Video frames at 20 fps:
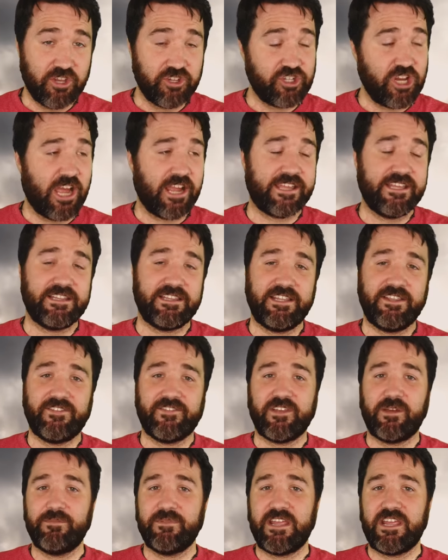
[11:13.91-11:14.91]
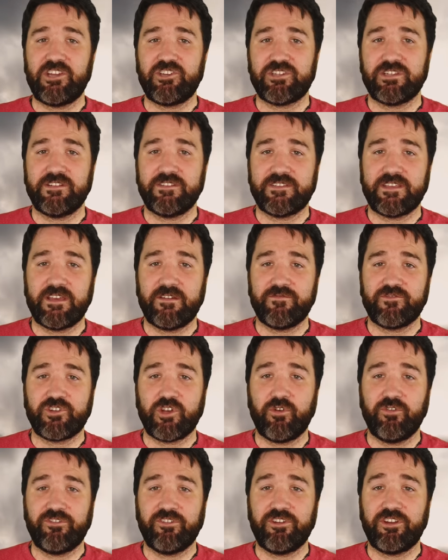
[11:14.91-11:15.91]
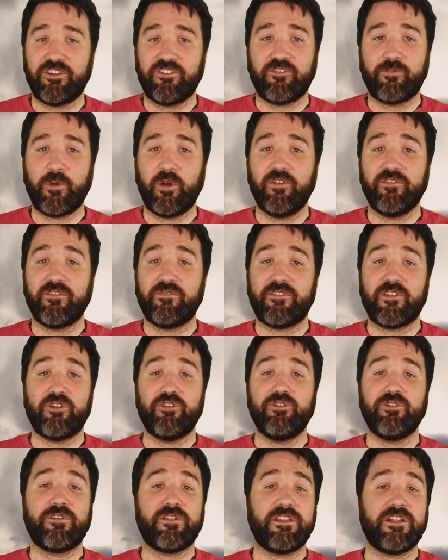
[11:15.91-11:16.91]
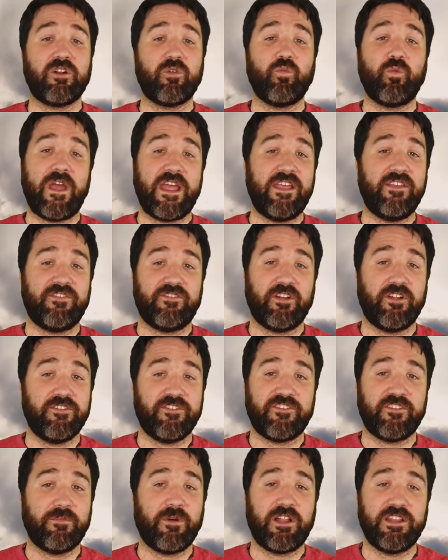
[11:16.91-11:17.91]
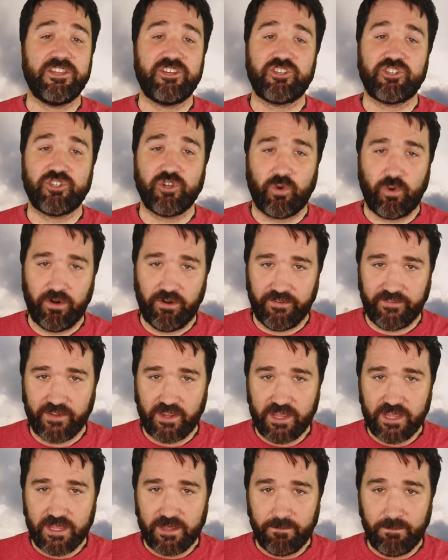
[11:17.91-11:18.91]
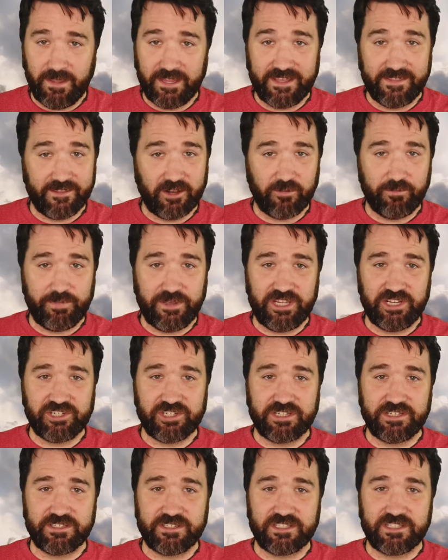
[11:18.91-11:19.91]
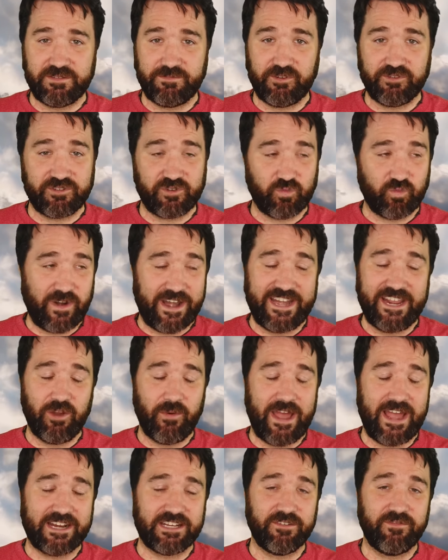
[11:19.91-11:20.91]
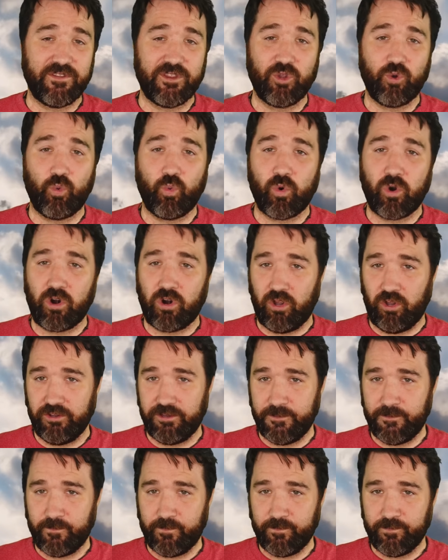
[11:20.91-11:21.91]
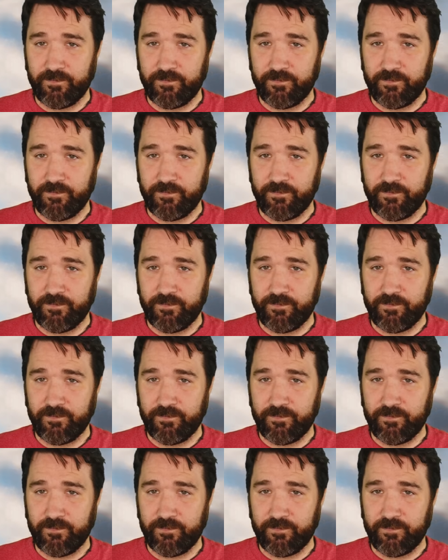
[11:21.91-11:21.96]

Shockingly, some nations have chosen to dispose of their nuclear waste on Somali shores, making their beaches the most radioactive in the world.